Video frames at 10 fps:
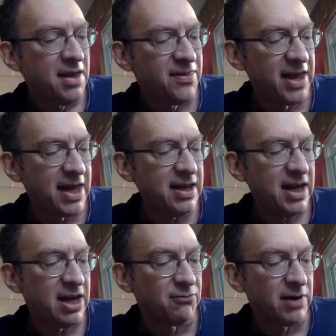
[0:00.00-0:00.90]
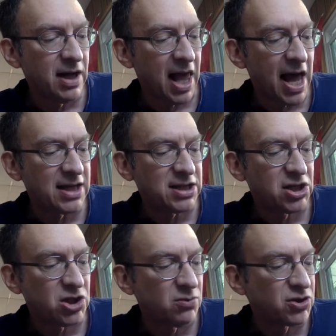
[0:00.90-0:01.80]
Then he realized
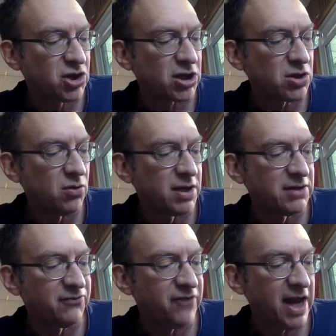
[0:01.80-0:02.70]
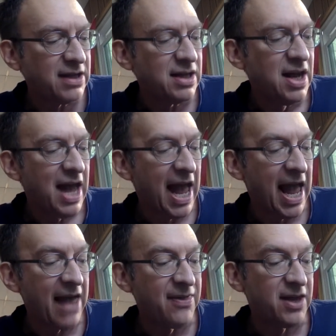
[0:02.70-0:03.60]
that she was just going to faint,
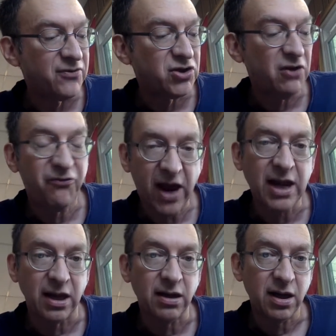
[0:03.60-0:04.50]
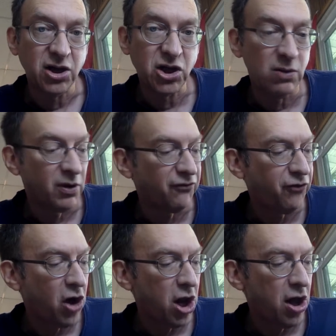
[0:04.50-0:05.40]
and that if she fainted, she would
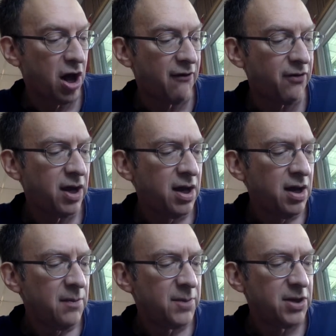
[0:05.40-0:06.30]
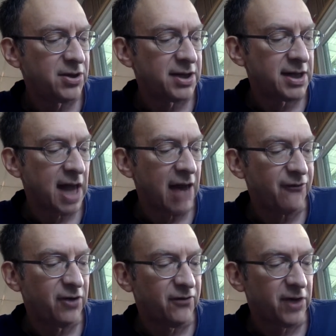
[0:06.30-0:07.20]
fall off. Peter did
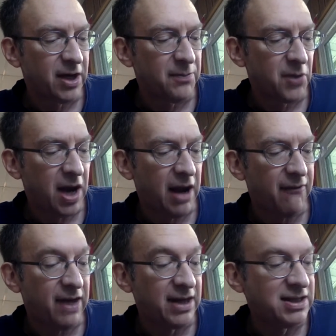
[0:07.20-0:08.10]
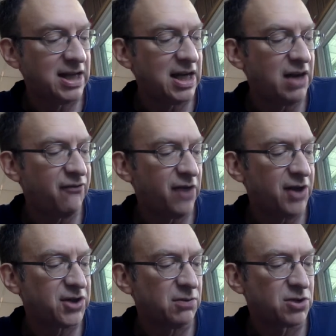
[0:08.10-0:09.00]
not feel very brave. Indeed, he
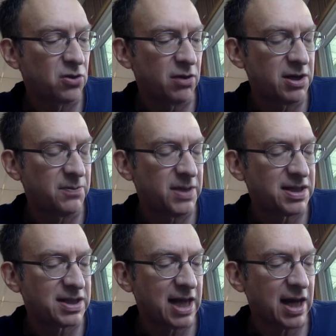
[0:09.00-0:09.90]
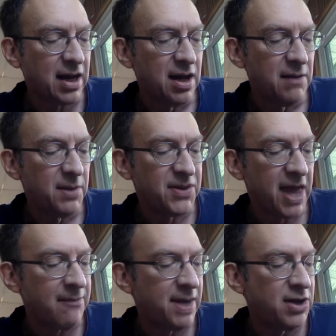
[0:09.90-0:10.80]
felt he was going to be sick, but
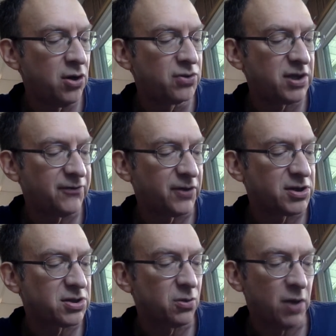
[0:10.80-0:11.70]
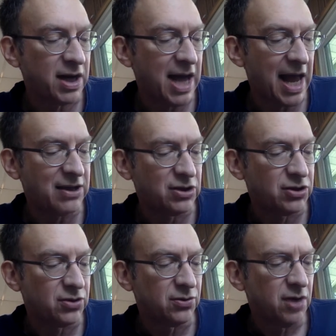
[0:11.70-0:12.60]
that made no difference to what he had to
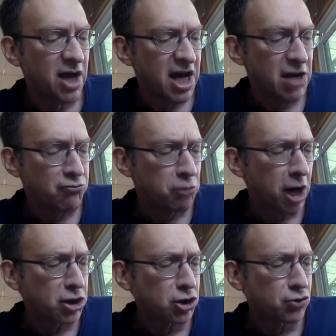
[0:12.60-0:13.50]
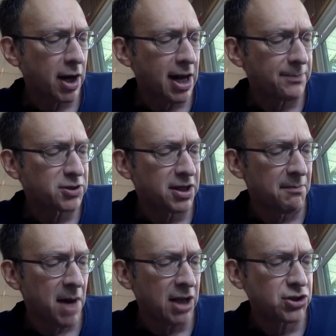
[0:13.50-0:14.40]
do. He rushed straight up to the
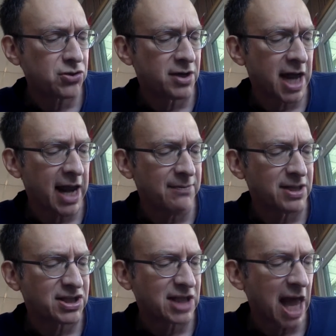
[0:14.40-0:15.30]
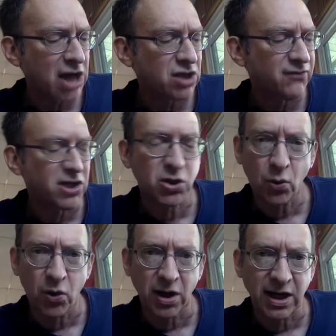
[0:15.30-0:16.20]
monster and aimed a slash of his
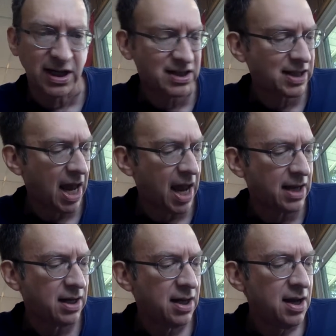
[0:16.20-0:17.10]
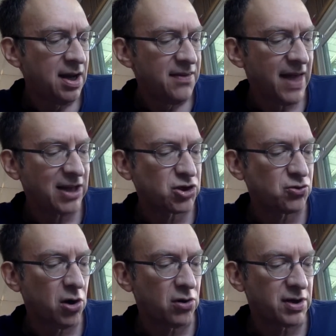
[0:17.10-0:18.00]
sword at its side. That
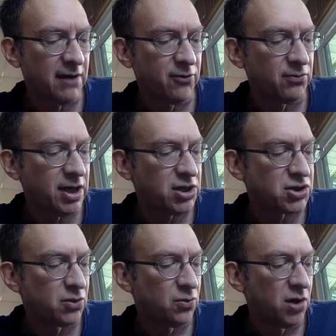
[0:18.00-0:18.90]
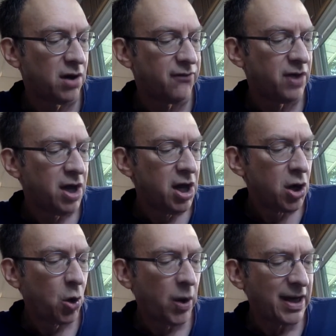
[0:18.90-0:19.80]
stroke never reached the wolf.
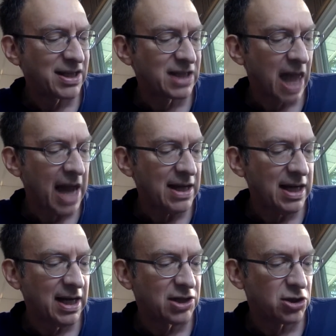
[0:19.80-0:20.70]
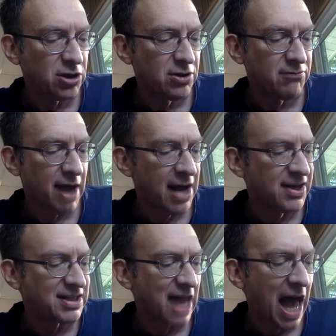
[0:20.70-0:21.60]
Quick as lightning, it turned
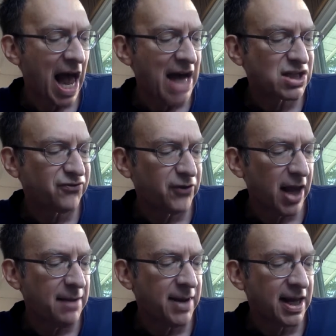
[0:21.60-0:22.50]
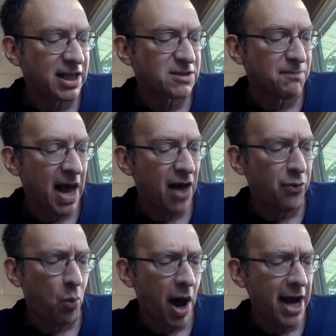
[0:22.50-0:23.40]
around, its eyes flaming and its mouth
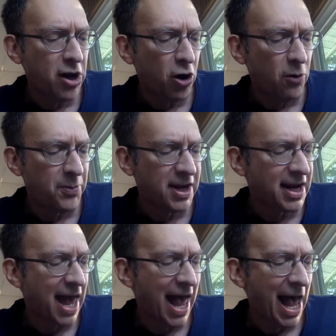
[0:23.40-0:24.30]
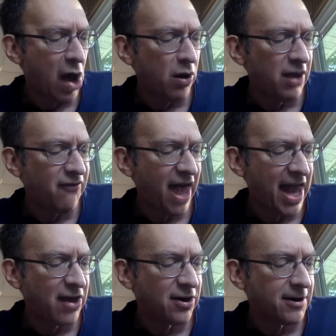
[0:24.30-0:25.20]
wide open in a howl of
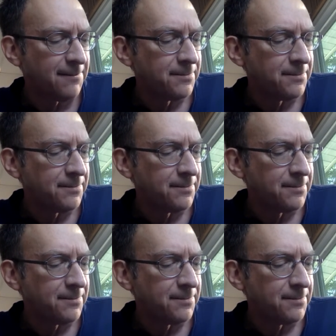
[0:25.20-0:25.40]
anger.